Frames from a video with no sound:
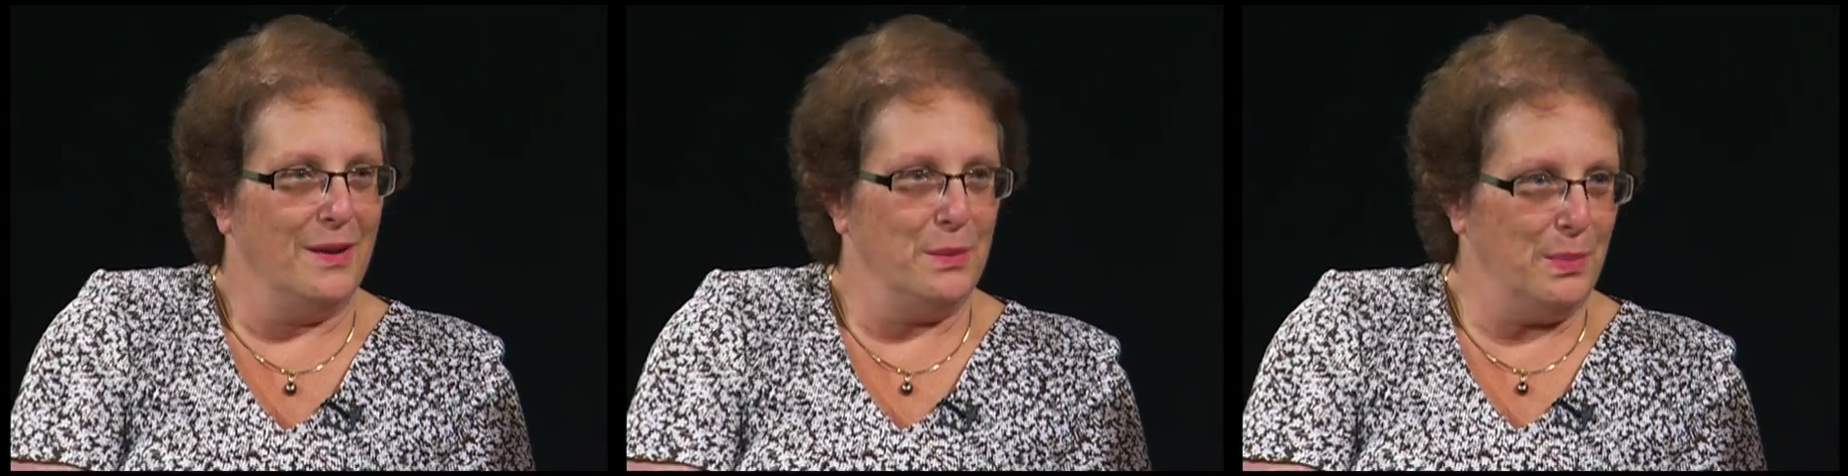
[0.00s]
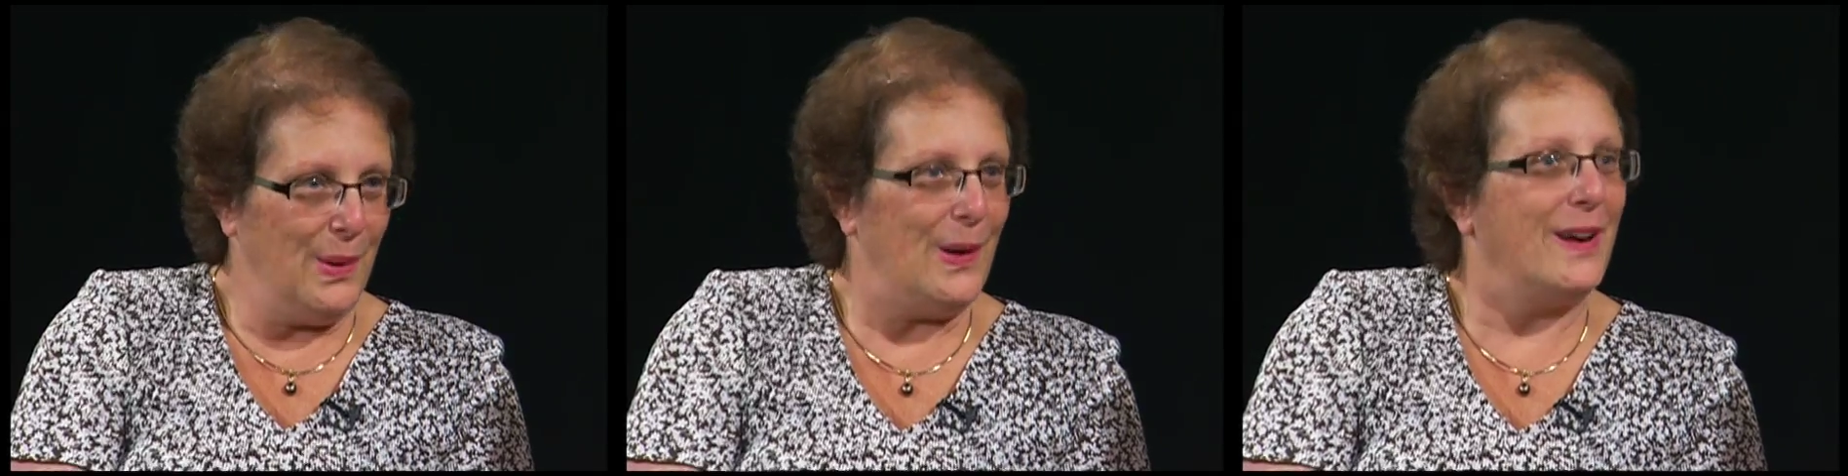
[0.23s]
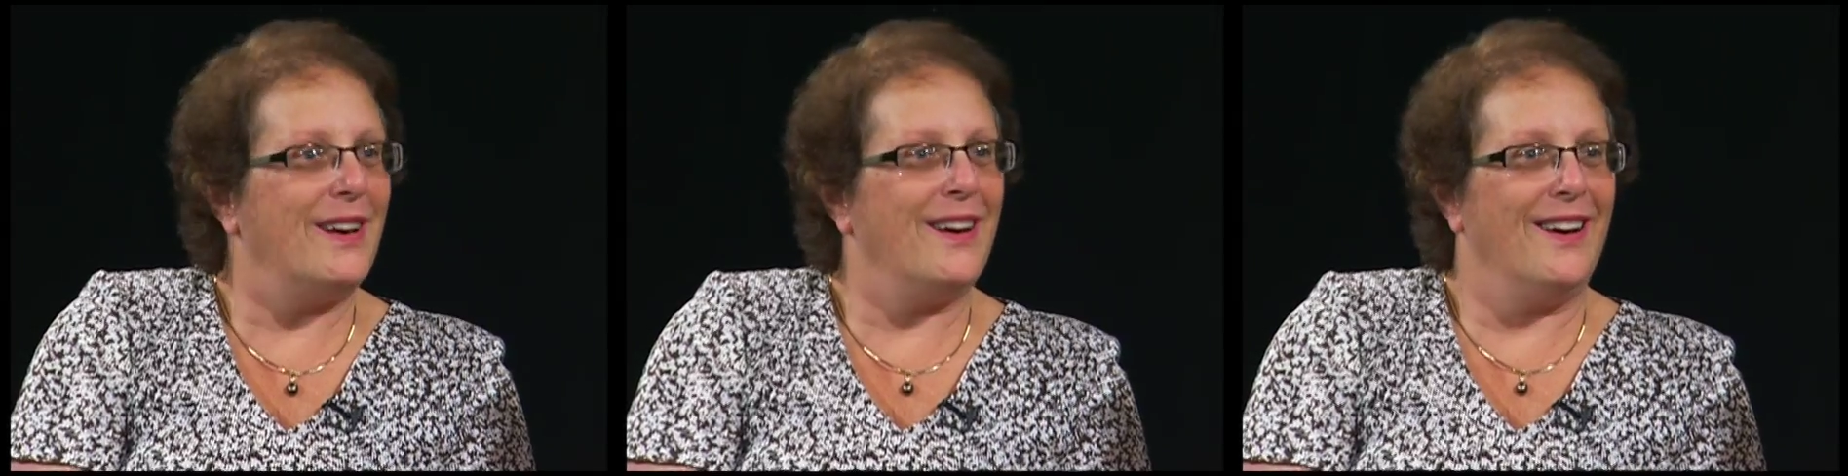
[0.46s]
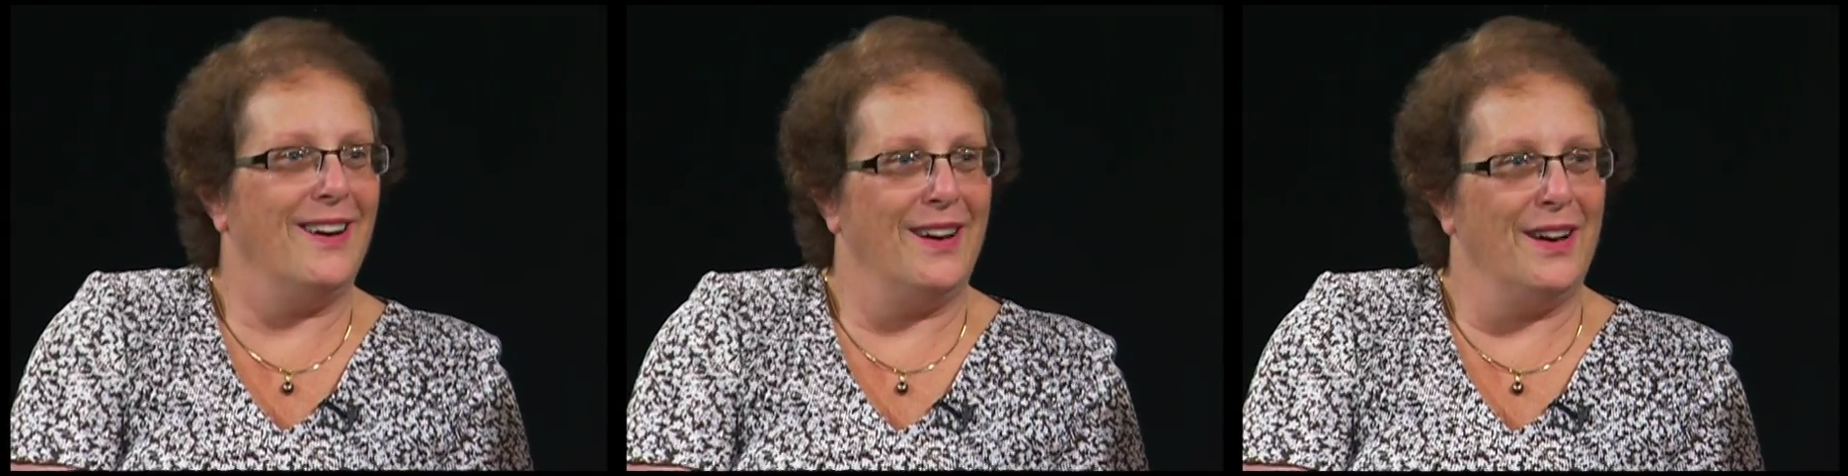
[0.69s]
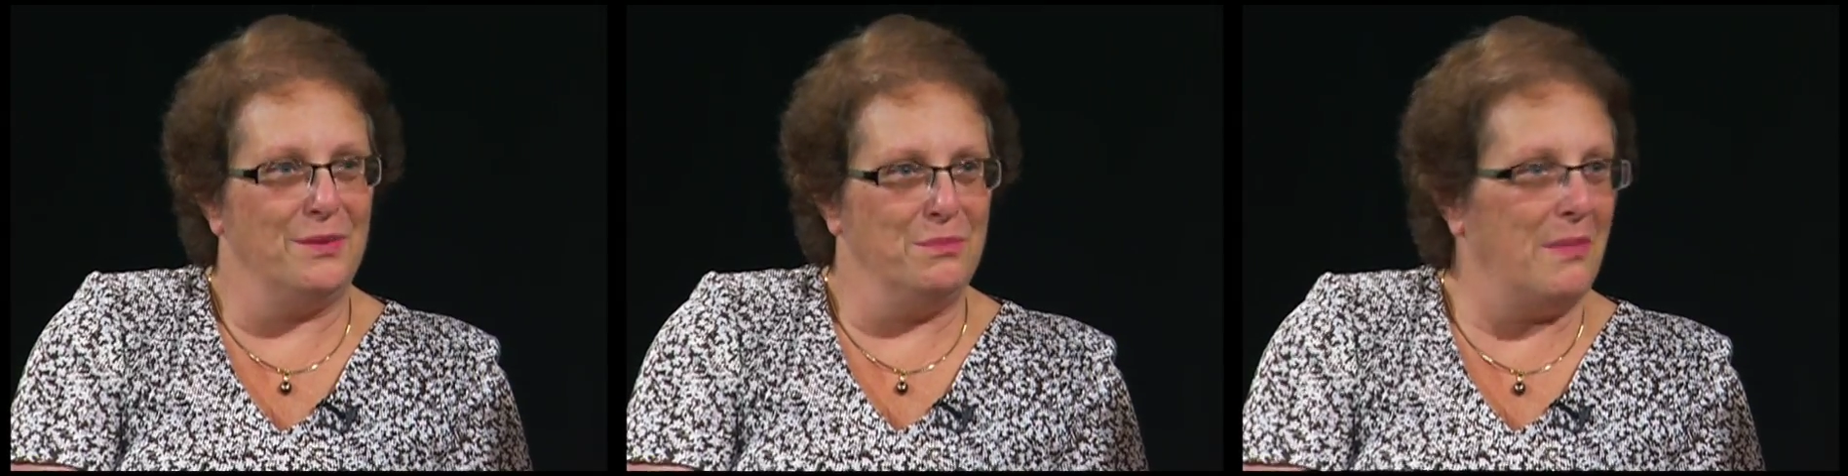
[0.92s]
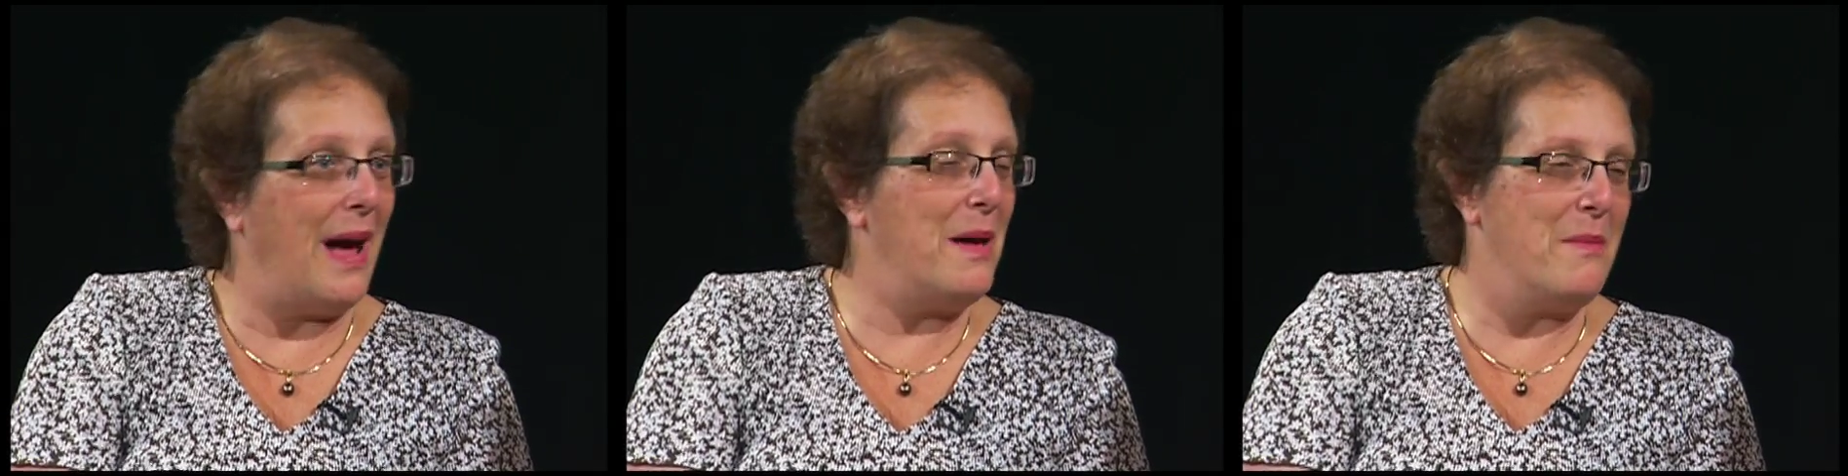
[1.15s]
book, uh,
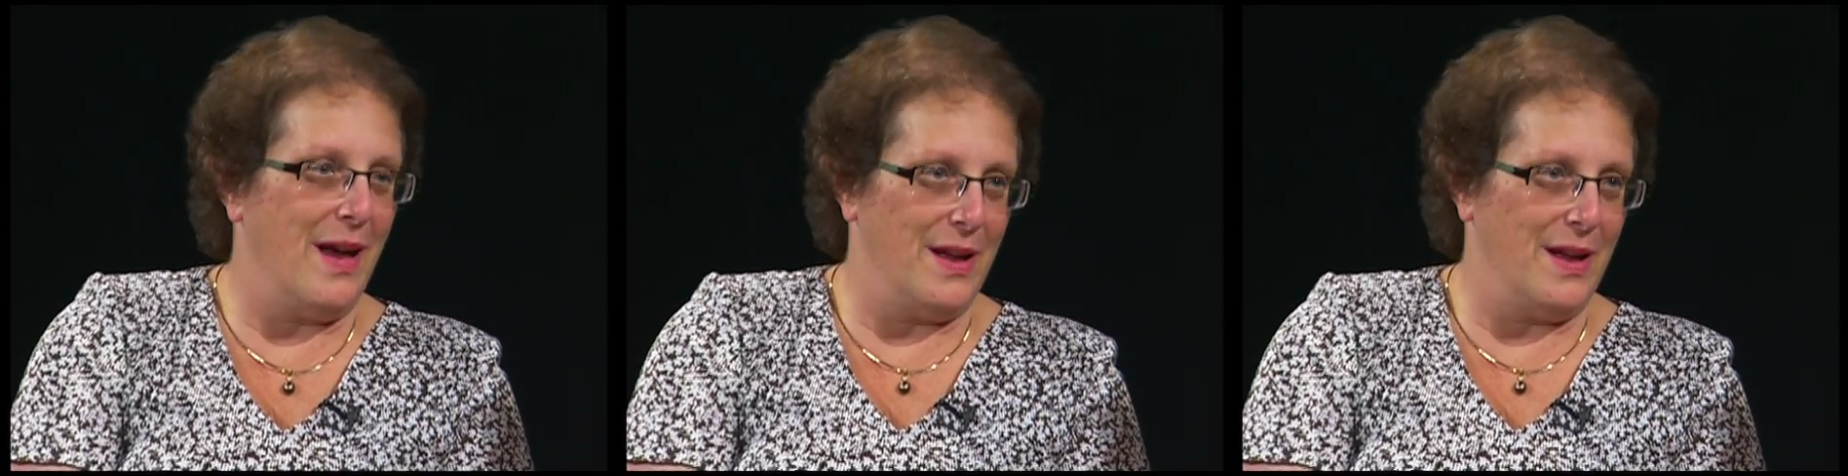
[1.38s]
Maya